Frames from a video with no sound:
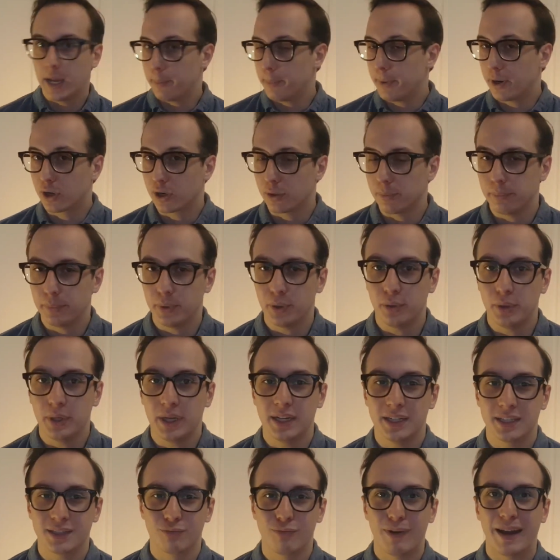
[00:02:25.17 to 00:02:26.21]
American
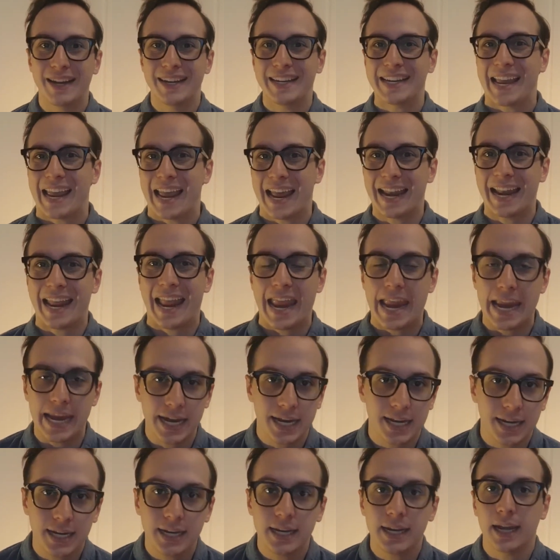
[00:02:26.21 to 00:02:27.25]
Beauty is ranked at
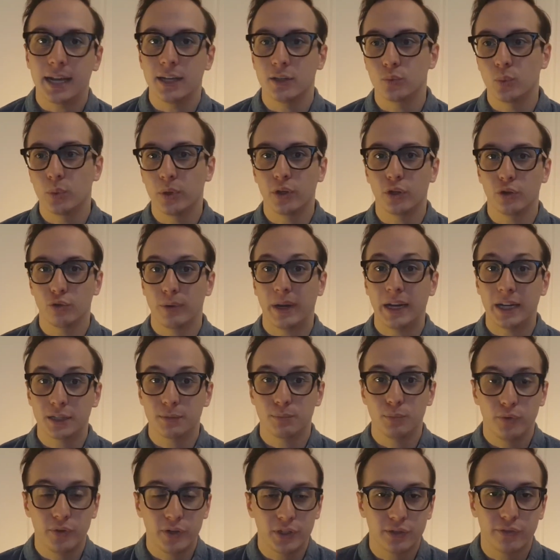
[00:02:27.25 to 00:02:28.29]
80 as one of the
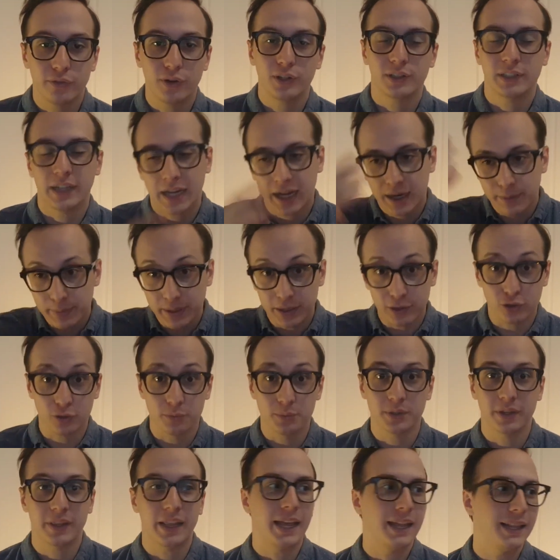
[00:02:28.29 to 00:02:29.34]
greatest movies of all time in
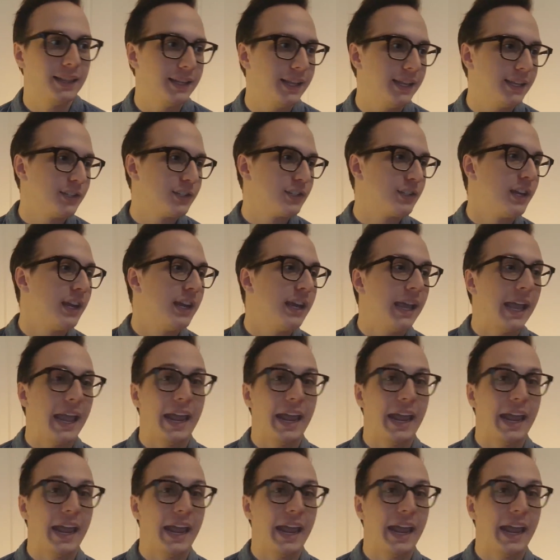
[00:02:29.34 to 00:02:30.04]
terms of that list.